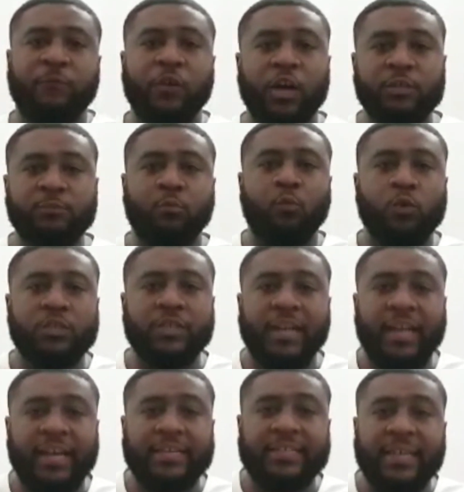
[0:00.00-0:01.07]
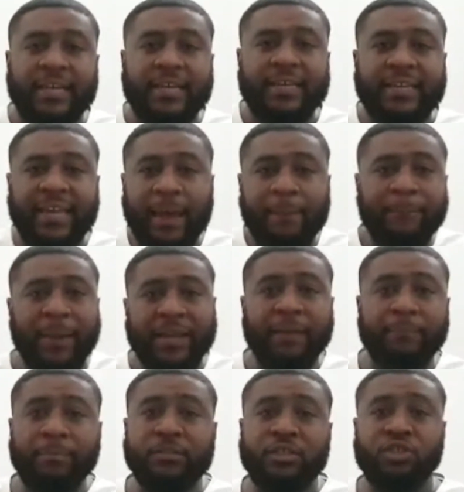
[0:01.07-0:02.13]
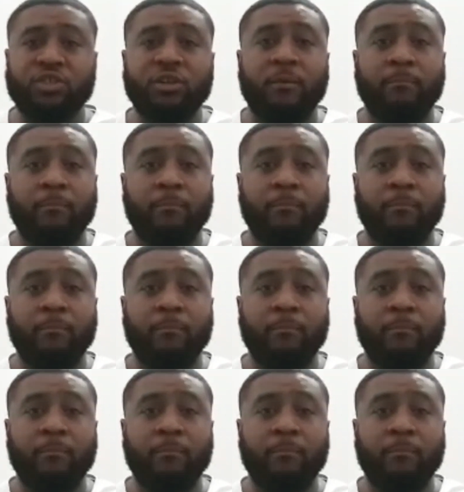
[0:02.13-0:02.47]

first ball is cleared. Get back in position and